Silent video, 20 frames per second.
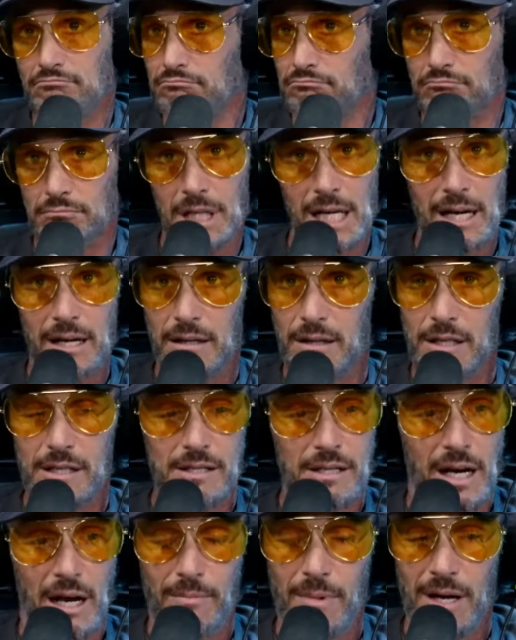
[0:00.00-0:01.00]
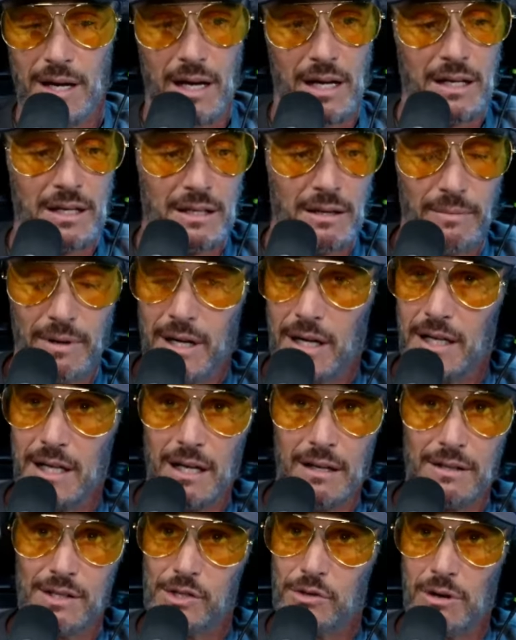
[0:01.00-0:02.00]
yeah, listen, I'm not gonna yell
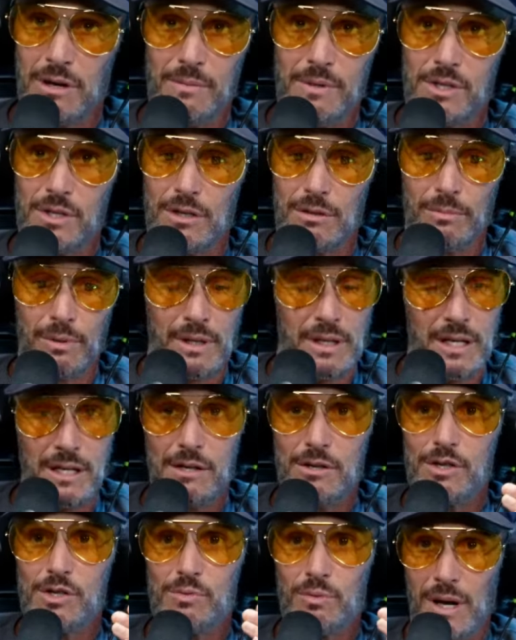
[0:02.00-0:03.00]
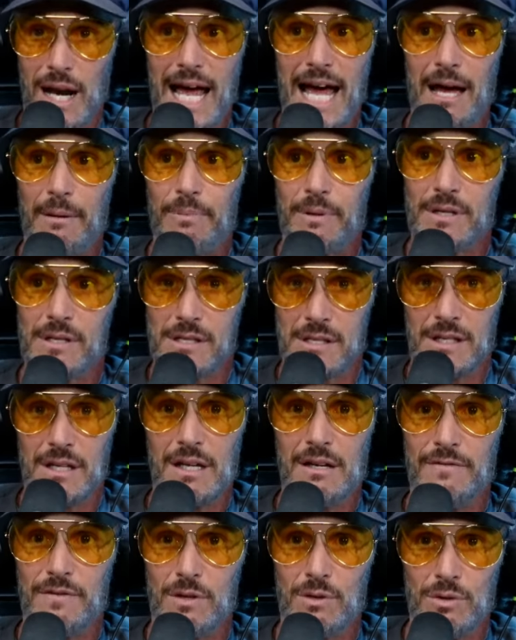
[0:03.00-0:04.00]
and scream at you, but here's what happens
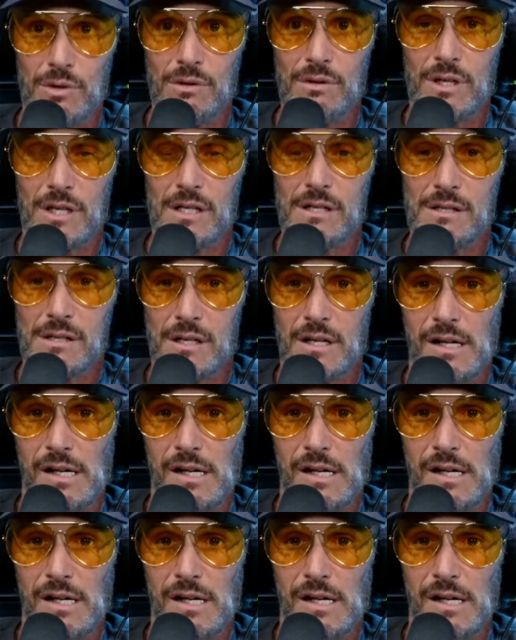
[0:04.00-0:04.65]
if you do this.